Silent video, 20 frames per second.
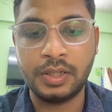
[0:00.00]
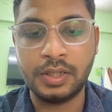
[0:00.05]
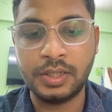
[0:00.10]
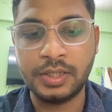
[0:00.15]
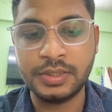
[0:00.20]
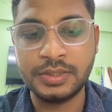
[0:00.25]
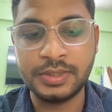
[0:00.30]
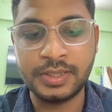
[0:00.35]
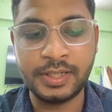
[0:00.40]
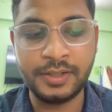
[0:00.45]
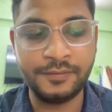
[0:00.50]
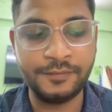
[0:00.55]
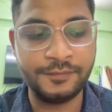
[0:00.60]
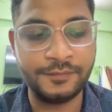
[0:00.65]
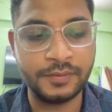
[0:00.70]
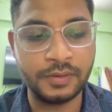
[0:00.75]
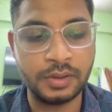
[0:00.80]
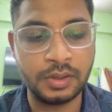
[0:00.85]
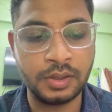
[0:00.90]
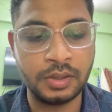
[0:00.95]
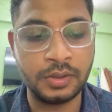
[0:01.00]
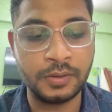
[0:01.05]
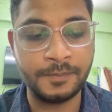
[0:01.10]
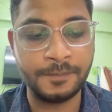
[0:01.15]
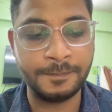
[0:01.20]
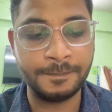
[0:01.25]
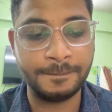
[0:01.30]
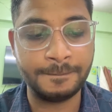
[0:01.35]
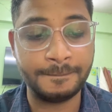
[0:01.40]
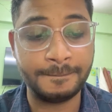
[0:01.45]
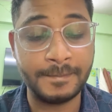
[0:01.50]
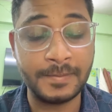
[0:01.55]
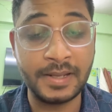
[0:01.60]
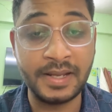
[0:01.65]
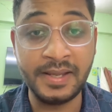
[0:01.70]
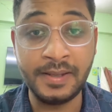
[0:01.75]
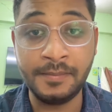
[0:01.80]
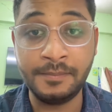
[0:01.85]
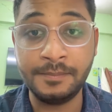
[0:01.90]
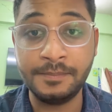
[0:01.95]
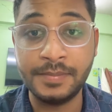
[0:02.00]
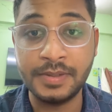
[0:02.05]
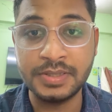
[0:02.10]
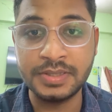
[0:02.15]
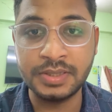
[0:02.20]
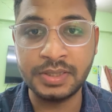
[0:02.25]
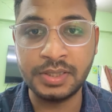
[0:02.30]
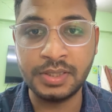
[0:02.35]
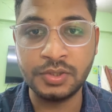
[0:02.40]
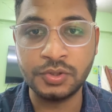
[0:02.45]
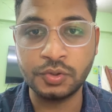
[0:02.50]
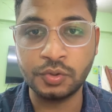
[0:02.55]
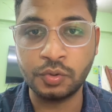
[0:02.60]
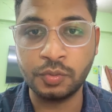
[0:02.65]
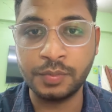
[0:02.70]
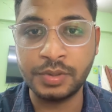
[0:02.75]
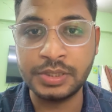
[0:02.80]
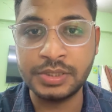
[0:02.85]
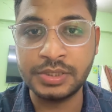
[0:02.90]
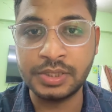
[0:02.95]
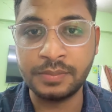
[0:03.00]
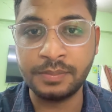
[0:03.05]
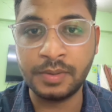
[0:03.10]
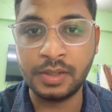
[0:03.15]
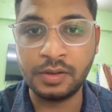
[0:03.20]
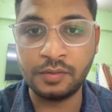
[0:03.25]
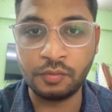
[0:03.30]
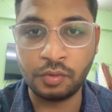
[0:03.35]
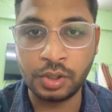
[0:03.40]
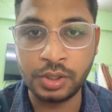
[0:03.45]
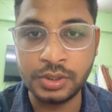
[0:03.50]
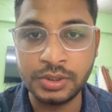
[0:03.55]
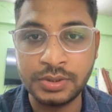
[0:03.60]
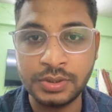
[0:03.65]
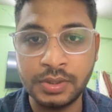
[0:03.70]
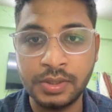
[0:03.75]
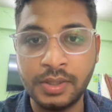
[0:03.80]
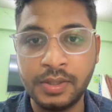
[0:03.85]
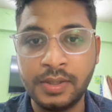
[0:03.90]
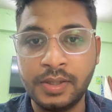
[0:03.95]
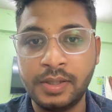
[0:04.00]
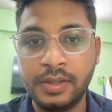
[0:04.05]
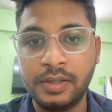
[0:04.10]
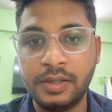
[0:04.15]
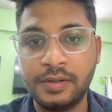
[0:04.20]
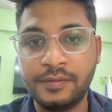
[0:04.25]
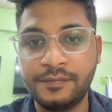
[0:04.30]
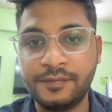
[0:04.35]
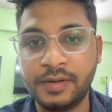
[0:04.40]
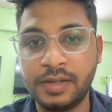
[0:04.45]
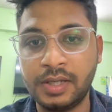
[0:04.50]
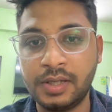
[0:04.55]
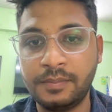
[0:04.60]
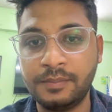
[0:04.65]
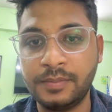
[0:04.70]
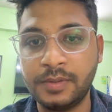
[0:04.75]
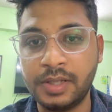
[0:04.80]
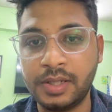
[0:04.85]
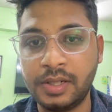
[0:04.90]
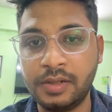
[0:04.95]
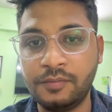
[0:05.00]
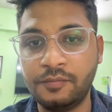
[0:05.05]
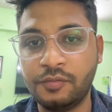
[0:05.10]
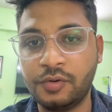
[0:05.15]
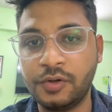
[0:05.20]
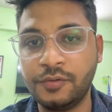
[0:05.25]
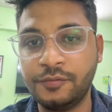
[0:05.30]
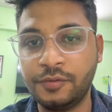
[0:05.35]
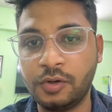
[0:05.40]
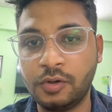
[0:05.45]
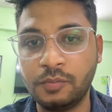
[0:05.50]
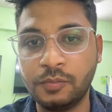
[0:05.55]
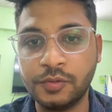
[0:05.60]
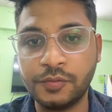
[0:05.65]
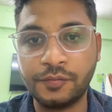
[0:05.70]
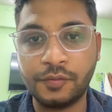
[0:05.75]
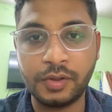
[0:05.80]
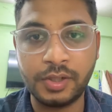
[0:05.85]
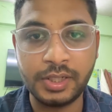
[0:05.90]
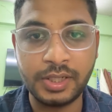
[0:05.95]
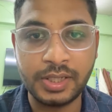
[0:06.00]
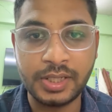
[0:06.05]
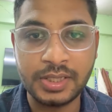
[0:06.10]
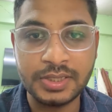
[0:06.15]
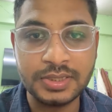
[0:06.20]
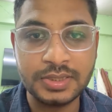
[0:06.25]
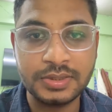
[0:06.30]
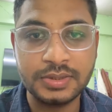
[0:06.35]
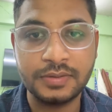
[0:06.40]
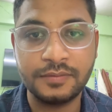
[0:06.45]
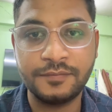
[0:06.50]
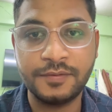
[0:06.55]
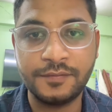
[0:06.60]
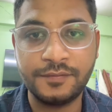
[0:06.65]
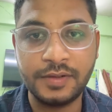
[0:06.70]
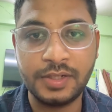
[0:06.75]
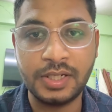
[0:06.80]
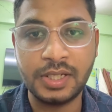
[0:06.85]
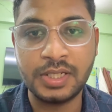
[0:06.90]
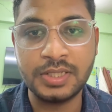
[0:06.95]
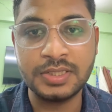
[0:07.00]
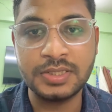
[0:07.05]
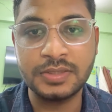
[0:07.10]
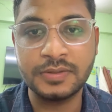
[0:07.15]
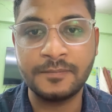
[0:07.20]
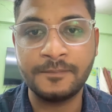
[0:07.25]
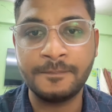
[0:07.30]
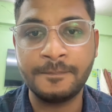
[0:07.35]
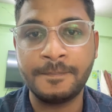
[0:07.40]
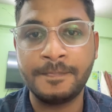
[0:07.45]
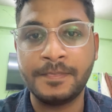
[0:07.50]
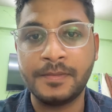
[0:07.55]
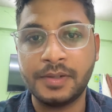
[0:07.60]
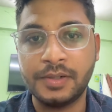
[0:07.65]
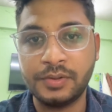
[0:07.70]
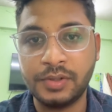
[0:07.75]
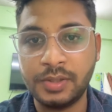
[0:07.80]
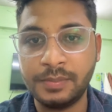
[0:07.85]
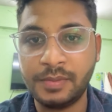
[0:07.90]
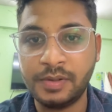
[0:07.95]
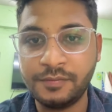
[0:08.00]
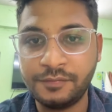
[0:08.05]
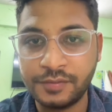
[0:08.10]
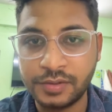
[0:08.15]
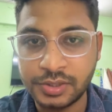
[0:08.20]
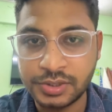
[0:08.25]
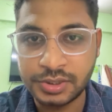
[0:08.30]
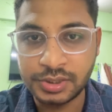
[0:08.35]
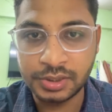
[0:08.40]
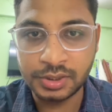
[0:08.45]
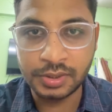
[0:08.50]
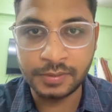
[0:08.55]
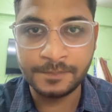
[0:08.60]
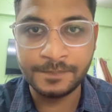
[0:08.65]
sir, if I am busy so much in my wards, if I am there in wards for almost 14 hours, 15 hours during my first year,